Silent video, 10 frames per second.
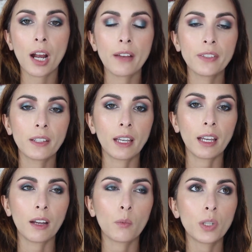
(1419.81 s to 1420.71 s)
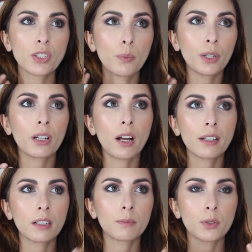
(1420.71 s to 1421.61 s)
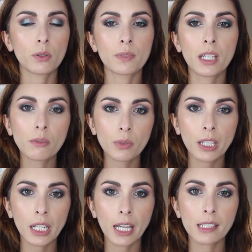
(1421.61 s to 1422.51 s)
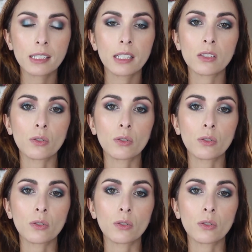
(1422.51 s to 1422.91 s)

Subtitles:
I feel like once you put it on, it absorbs in really nicely,